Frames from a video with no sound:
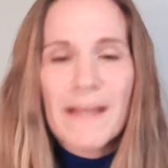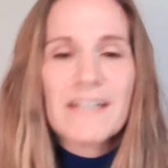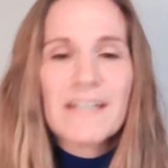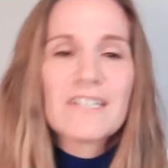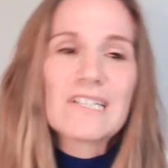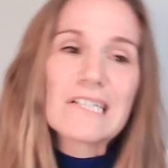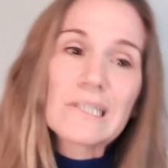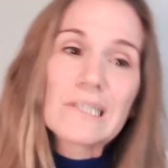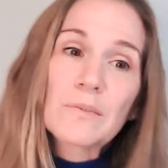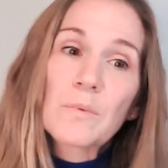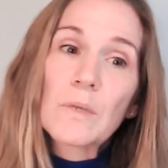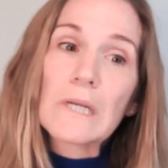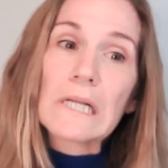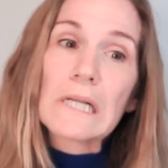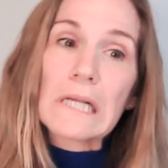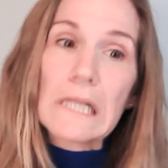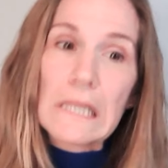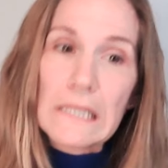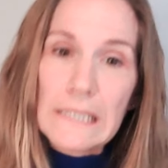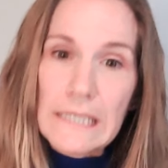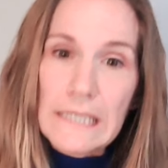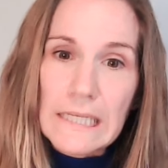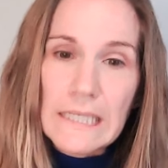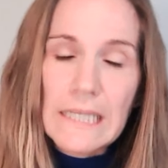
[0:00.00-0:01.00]
I just want a
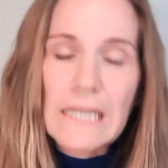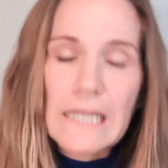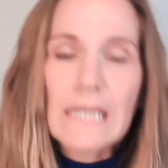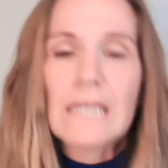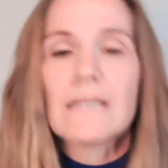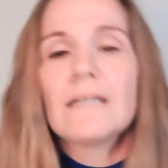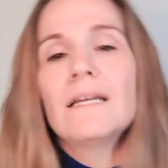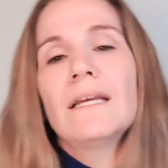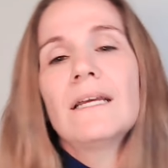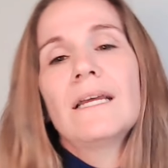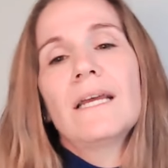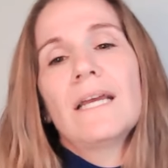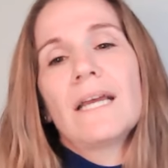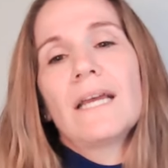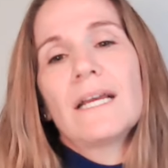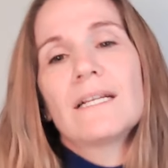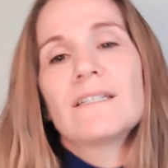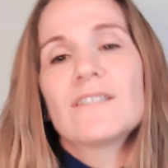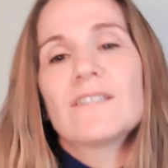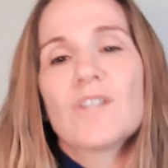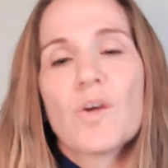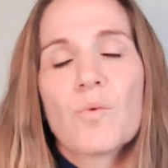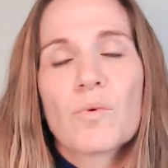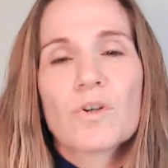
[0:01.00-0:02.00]
cleaning. And
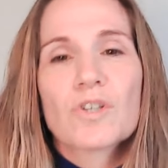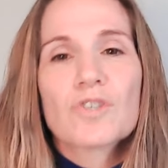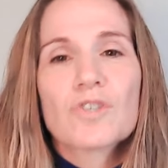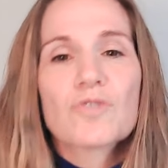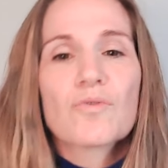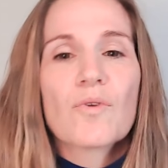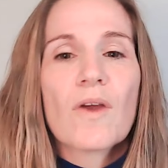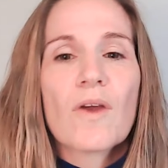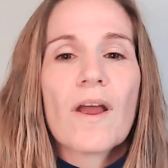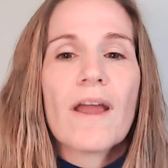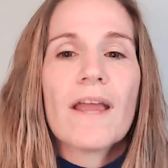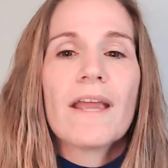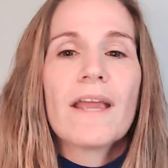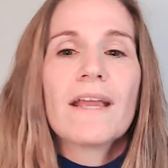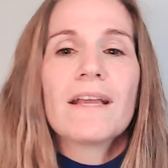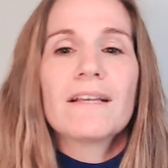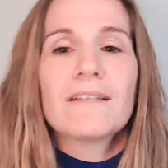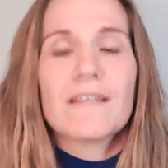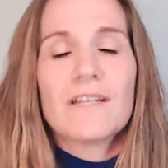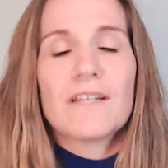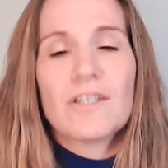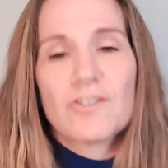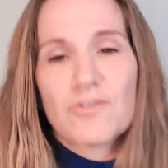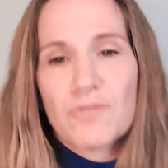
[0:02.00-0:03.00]
so we're trying in
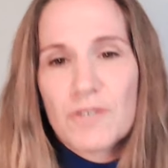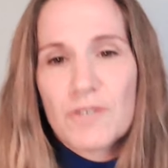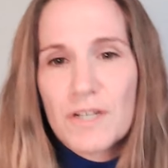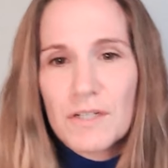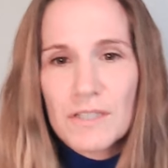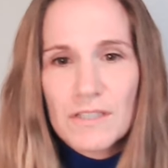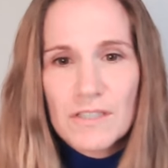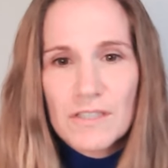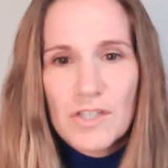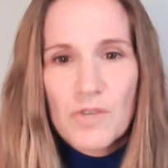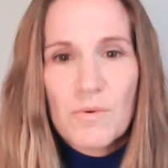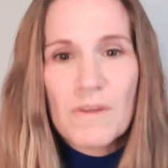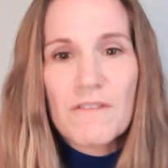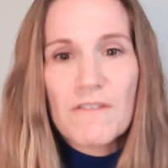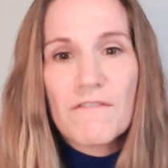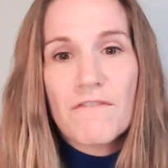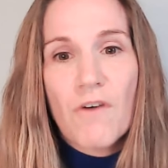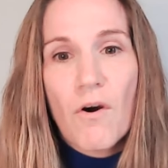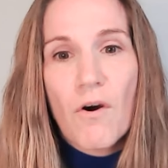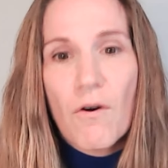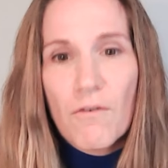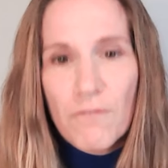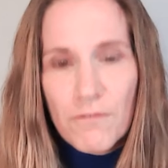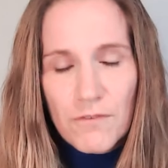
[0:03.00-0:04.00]
dentistry to, to
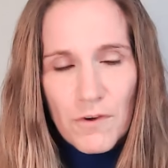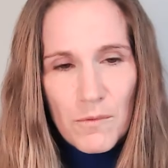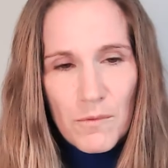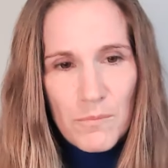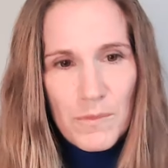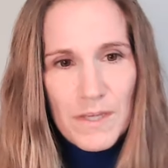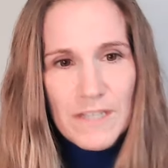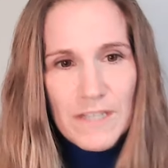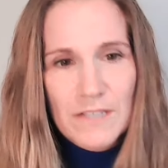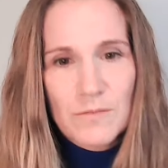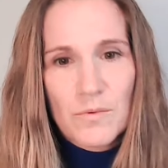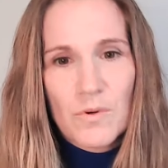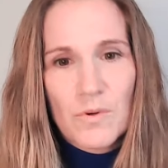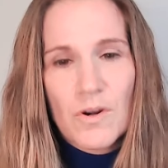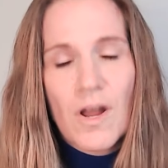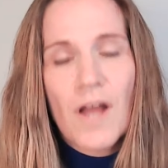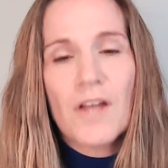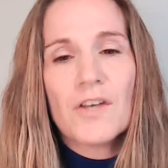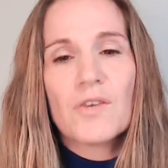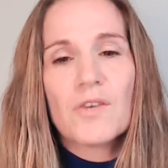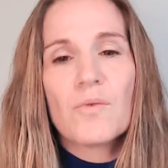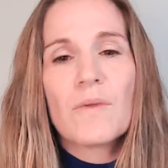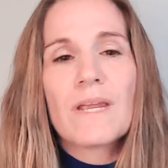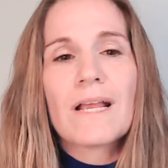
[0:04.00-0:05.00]
evolve from this. We're
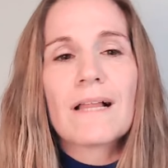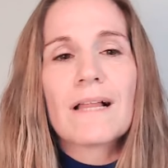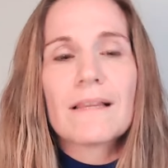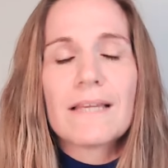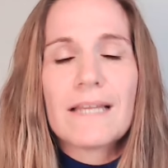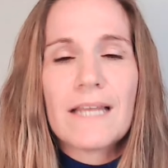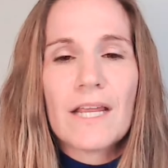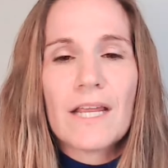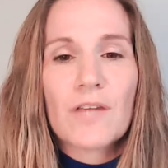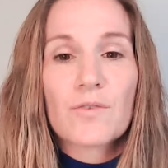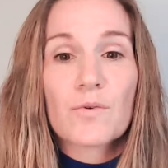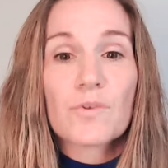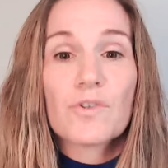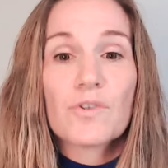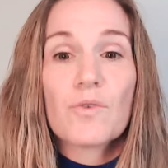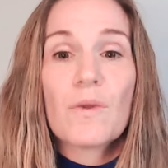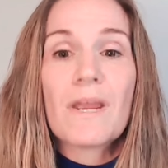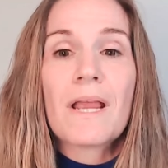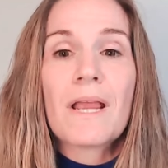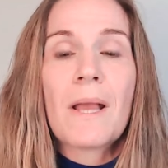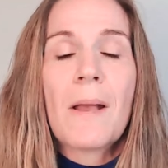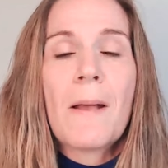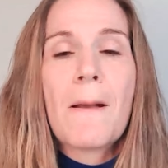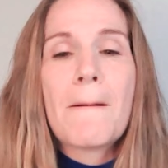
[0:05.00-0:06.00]
not doing cleanings. We're
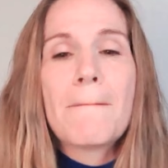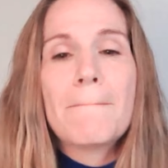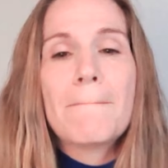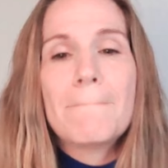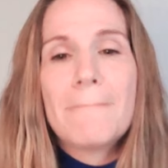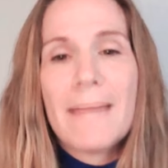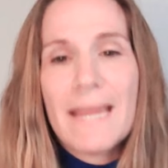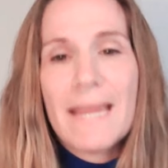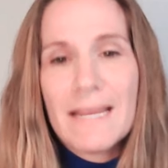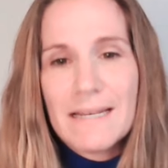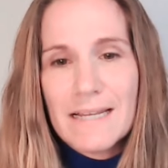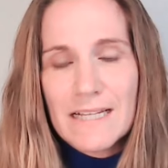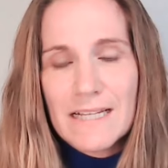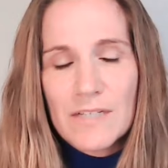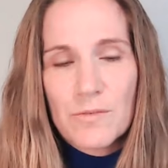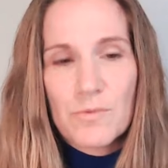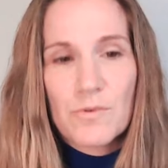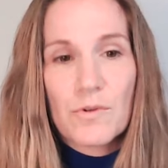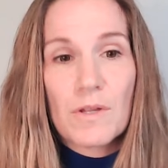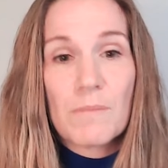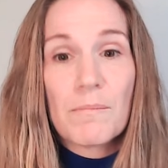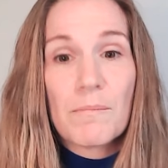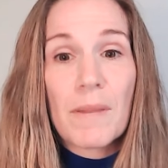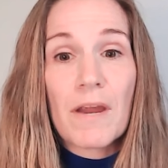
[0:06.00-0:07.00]
doing maintenance. We're
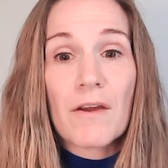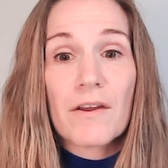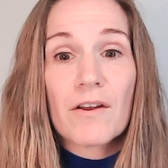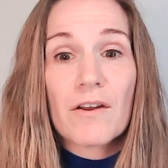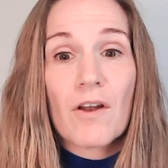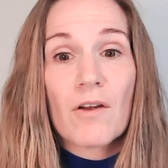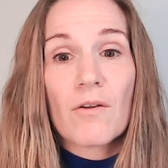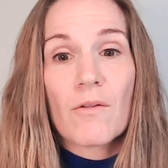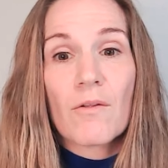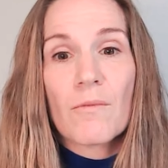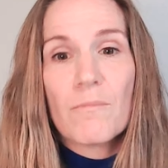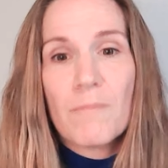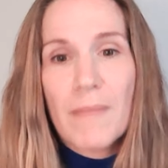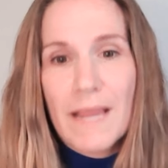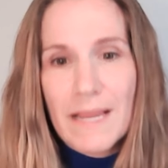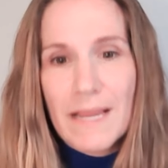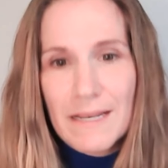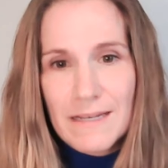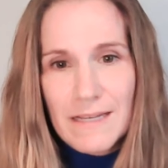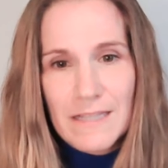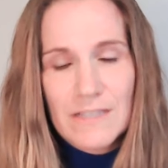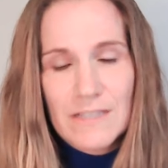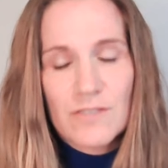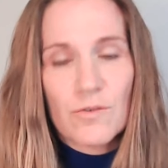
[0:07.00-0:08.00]
doing periodontal
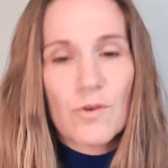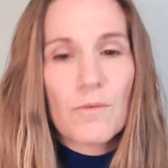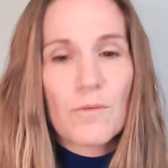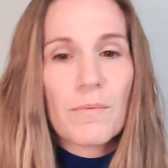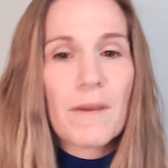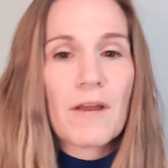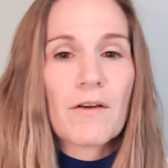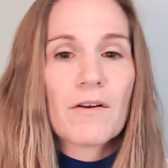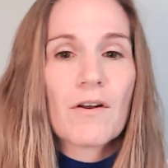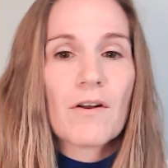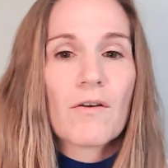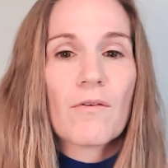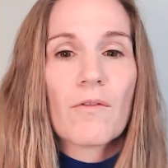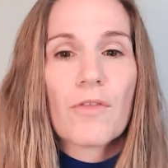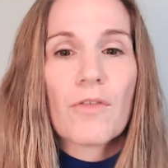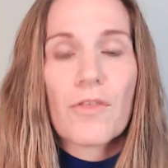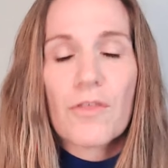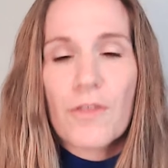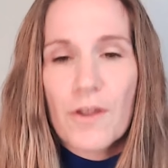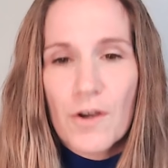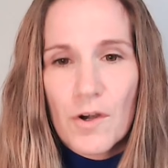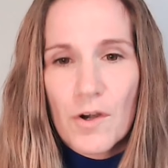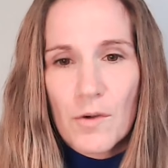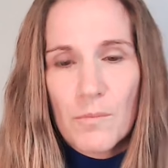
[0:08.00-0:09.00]
maintenance or periodontal
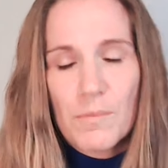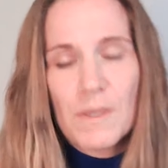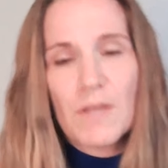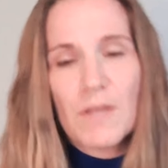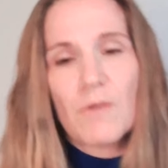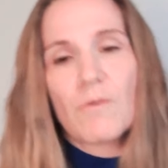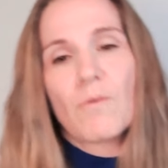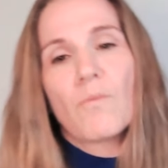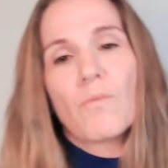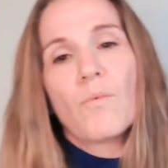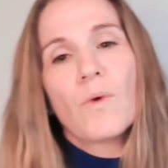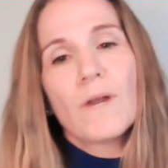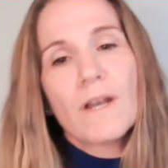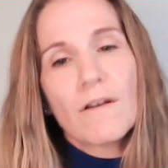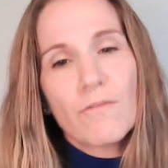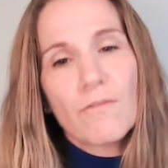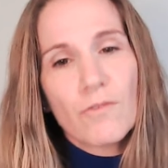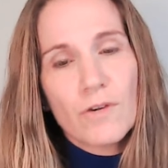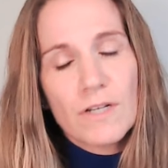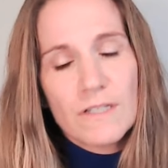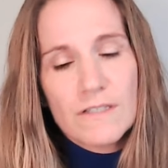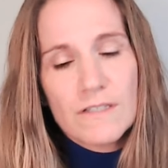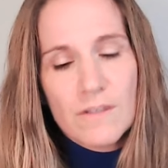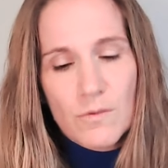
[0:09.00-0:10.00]
therapy or
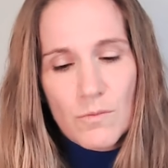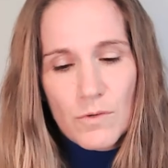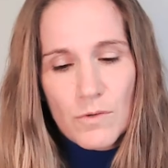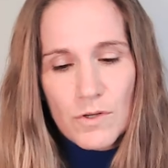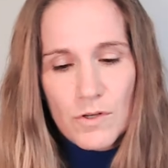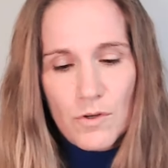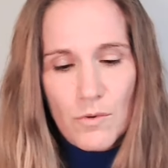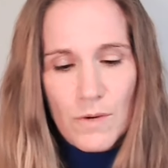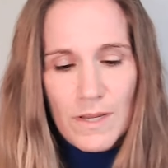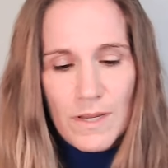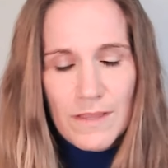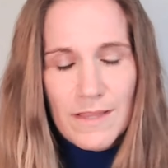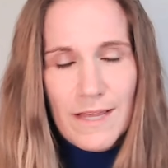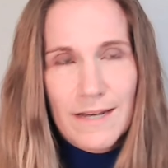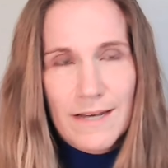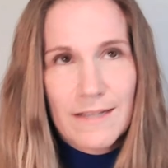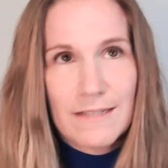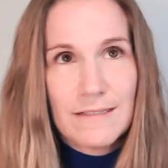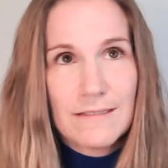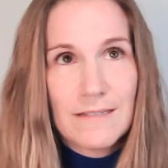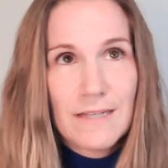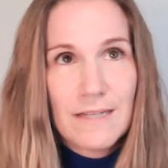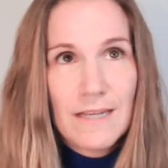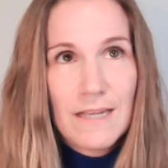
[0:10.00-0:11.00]
whatever it is that we're doing that
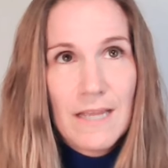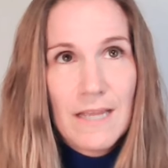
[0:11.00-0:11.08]
is